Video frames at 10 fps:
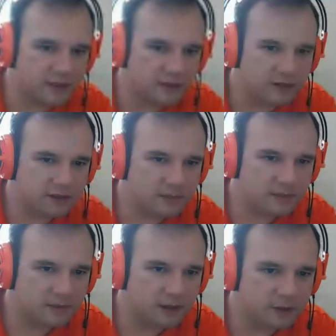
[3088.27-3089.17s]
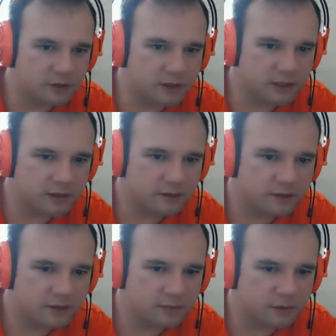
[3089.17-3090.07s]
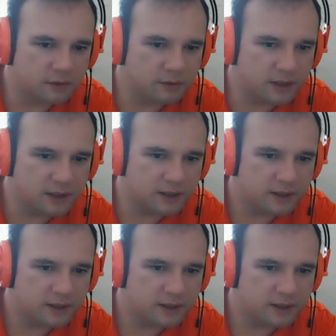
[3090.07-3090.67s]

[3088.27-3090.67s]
saw something very interesting, just real quick.